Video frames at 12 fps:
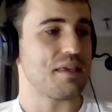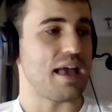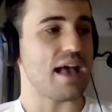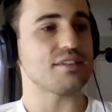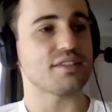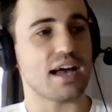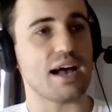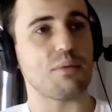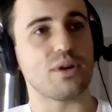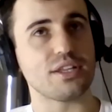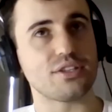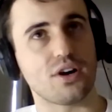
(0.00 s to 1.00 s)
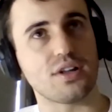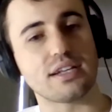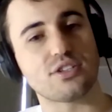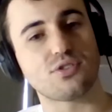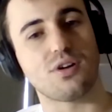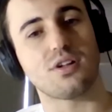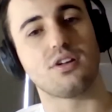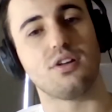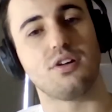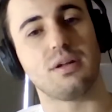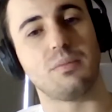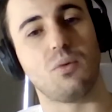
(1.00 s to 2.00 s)
as time went on, I started
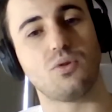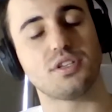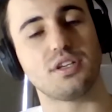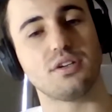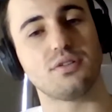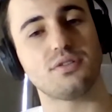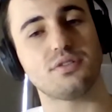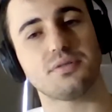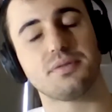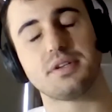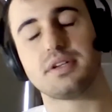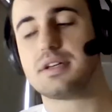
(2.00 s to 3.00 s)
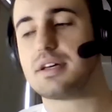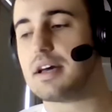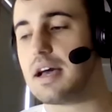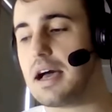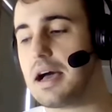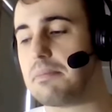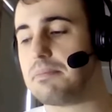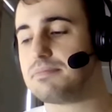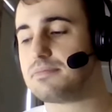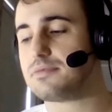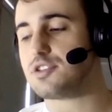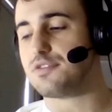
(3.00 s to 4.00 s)
learning more skills.
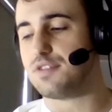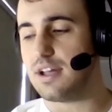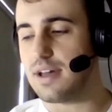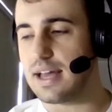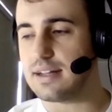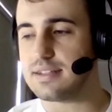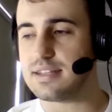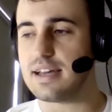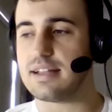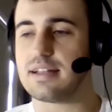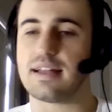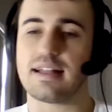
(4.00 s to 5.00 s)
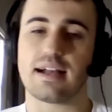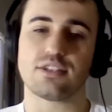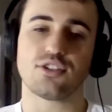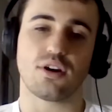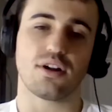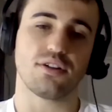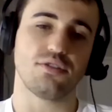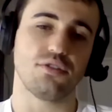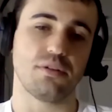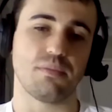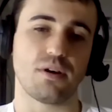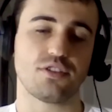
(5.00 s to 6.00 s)
So video editing, and then I started
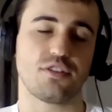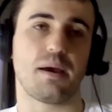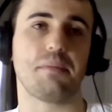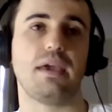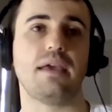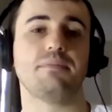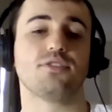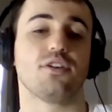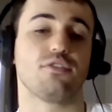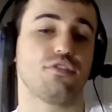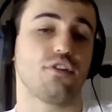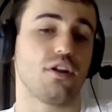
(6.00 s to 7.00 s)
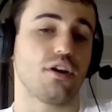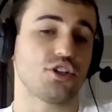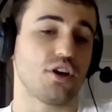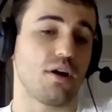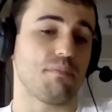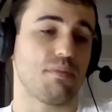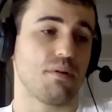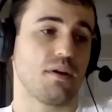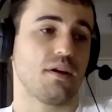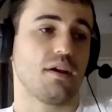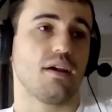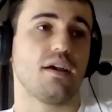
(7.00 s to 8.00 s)
doing most of my memes on Photoshop,
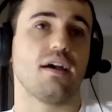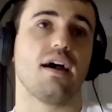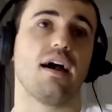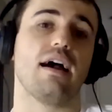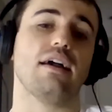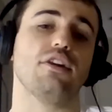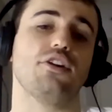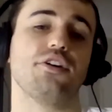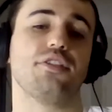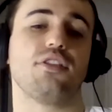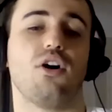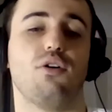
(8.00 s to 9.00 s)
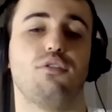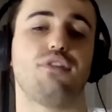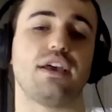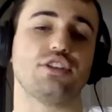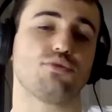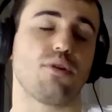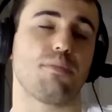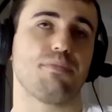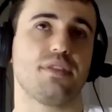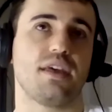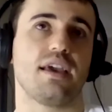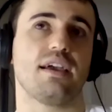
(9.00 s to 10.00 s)
learned the whole face
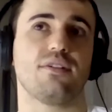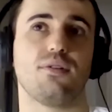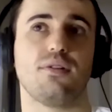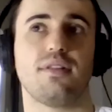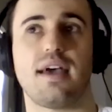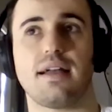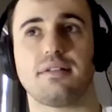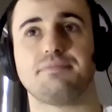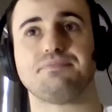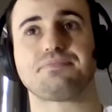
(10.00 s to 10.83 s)
swap thing and all of that.